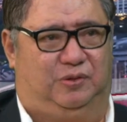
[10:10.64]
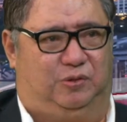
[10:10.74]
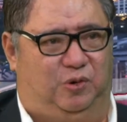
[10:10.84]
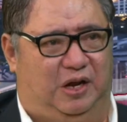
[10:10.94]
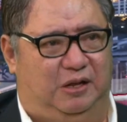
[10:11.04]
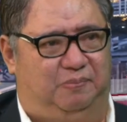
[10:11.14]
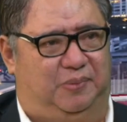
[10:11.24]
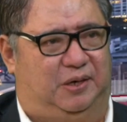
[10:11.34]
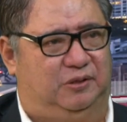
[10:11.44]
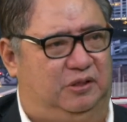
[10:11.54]
to help
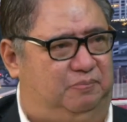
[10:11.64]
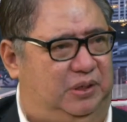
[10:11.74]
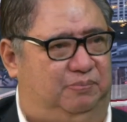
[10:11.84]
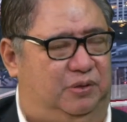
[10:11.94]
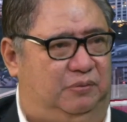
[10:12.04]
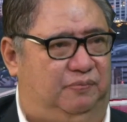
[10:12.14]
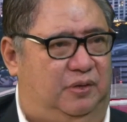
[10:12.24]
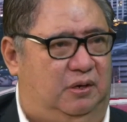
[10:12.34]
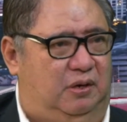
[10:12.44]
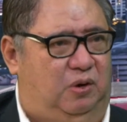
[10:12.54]
out the people,
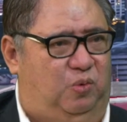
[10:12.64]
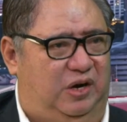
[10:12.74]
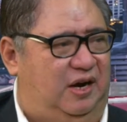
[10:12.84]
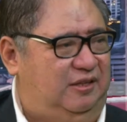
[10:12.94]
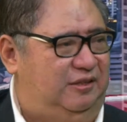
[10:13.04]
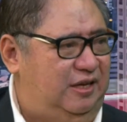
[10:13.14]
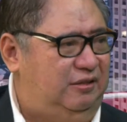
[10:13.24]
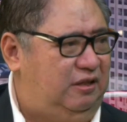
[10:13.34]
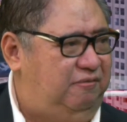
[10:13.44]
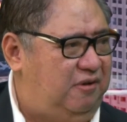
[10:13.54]
we
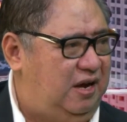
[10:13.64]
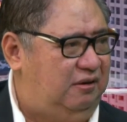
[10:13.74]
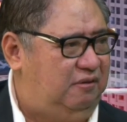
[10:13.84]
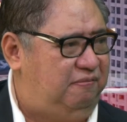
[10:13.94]
identified